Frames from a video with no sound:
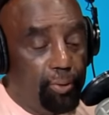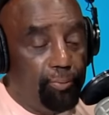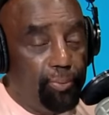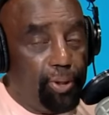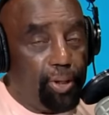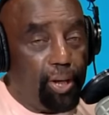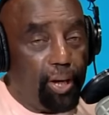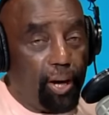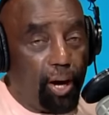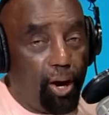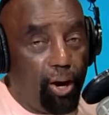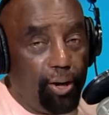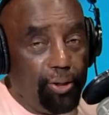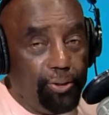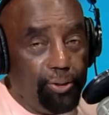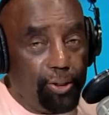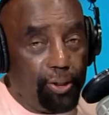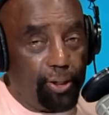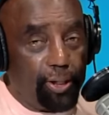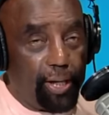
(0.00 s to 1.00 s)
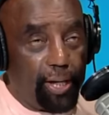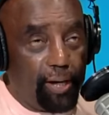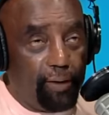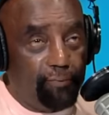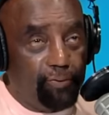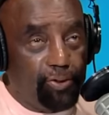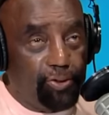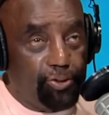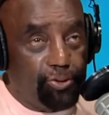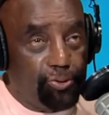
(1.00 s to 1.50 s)
Because all you're going to
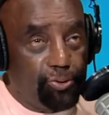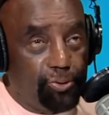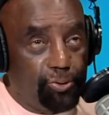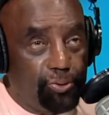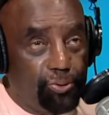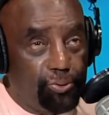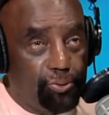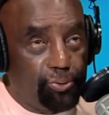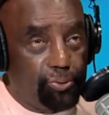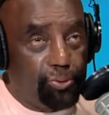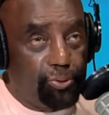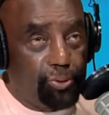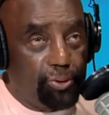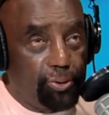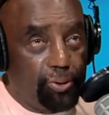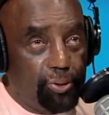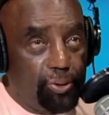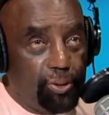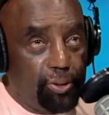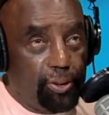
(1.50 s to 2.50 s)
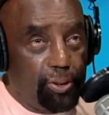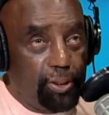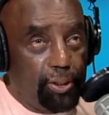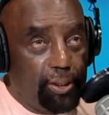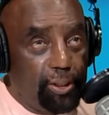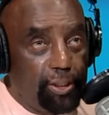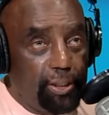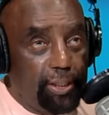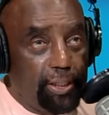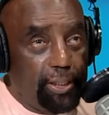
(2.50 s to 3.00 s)
ever do
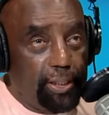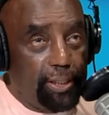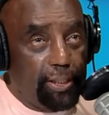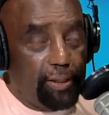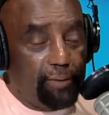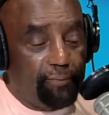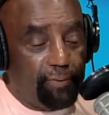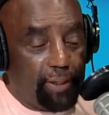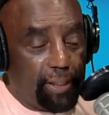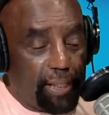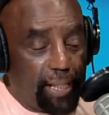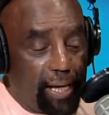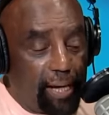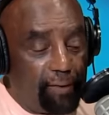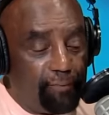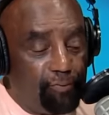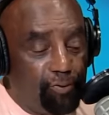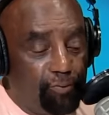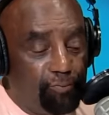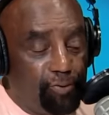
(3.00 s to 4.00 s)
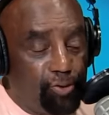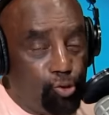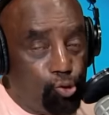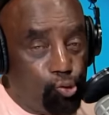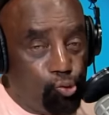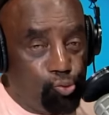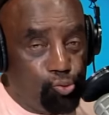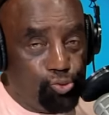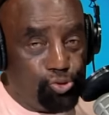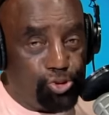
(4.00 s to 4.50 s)
is live a life of
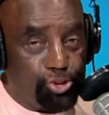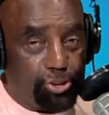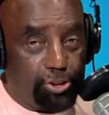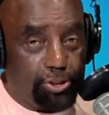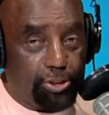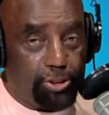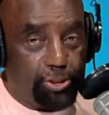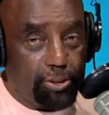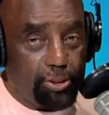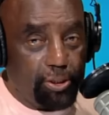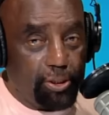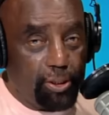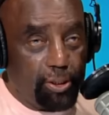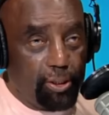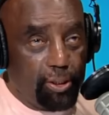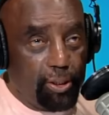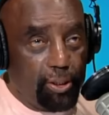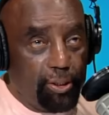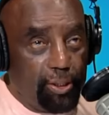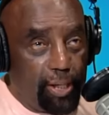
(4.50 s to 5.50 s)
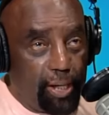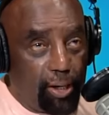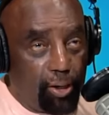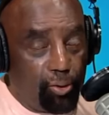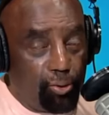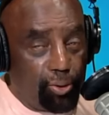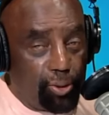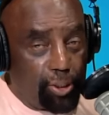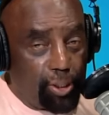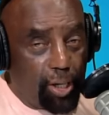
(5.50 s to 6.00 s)
illusions that
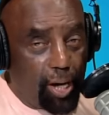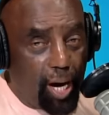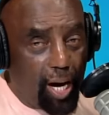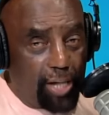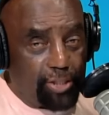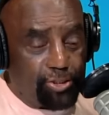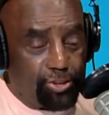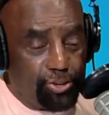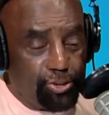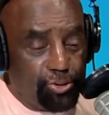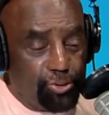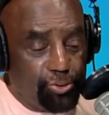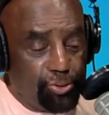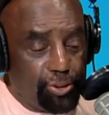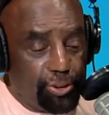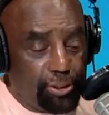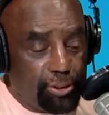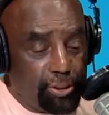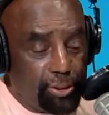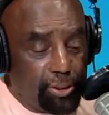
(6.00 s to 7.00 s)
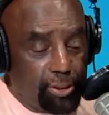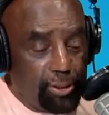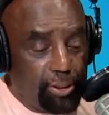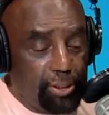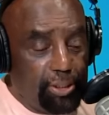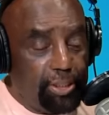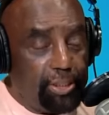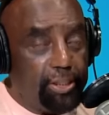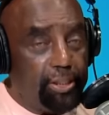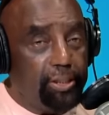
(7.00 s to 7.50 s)
only causes you to
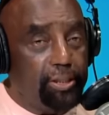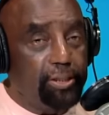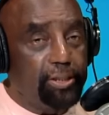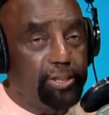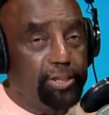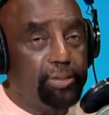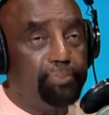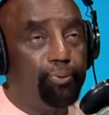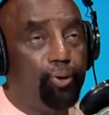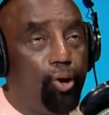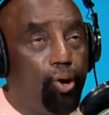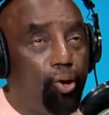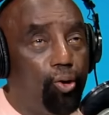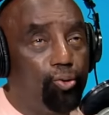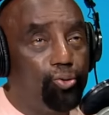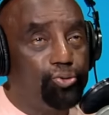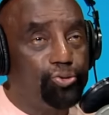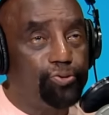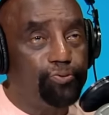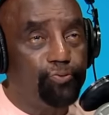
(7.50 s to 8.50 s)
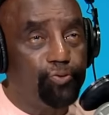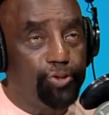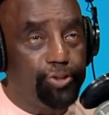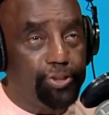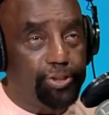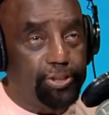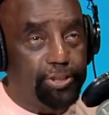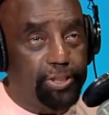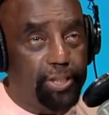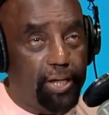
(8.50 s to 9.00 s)
deeper holes for
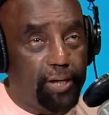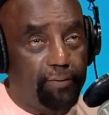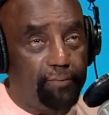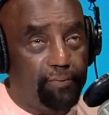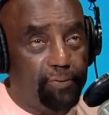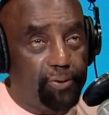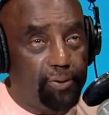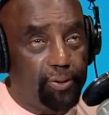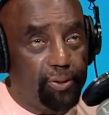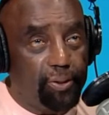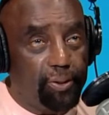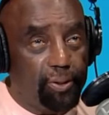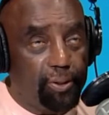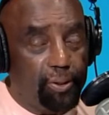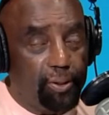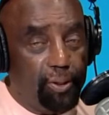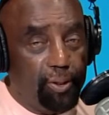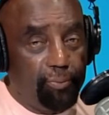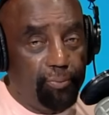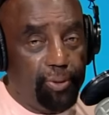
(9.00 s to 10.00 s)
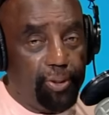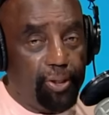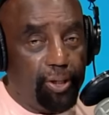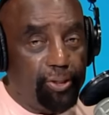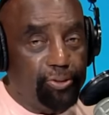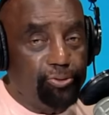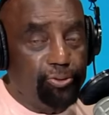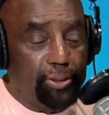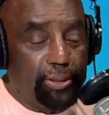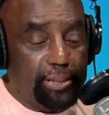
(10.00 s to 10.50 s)
yourself.
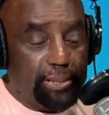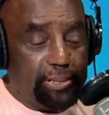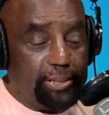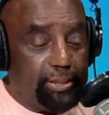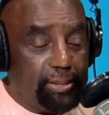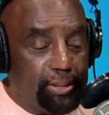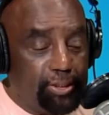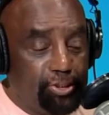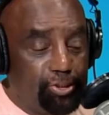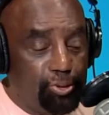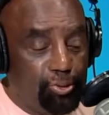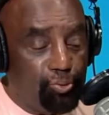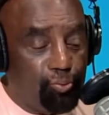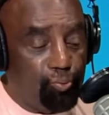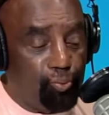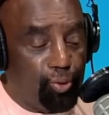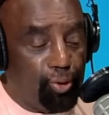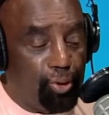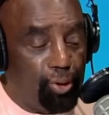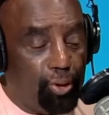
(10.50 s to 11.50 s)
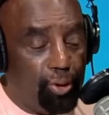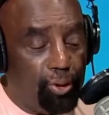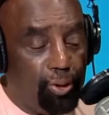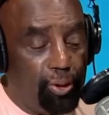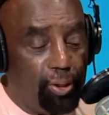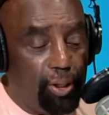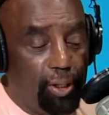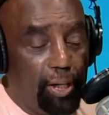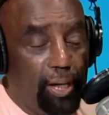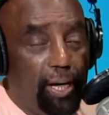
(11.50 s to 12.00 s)
Because you're listening to the
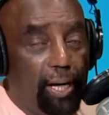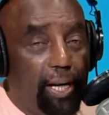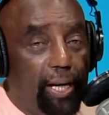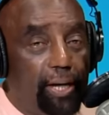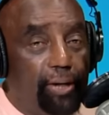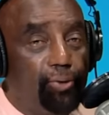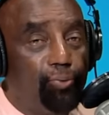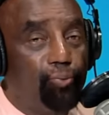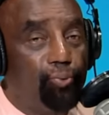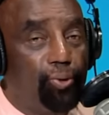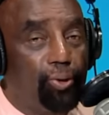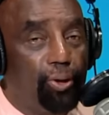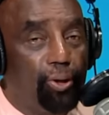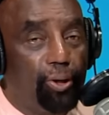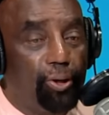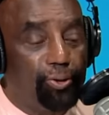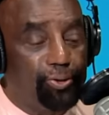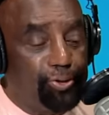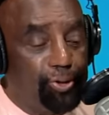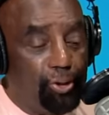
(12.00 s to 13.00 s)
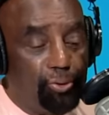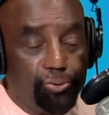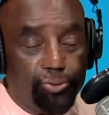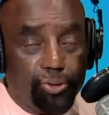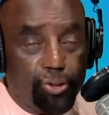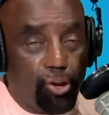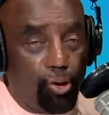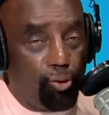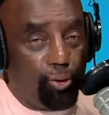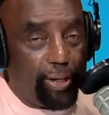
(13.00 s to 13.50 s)
world, and the world don't
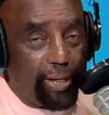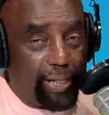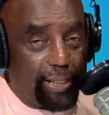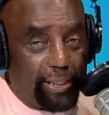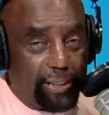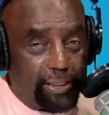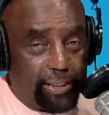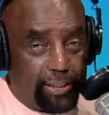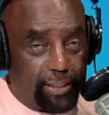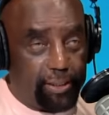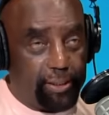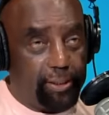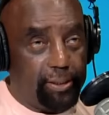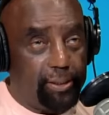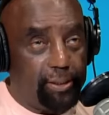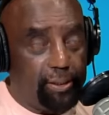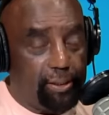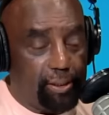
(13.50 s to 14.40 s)
know anything.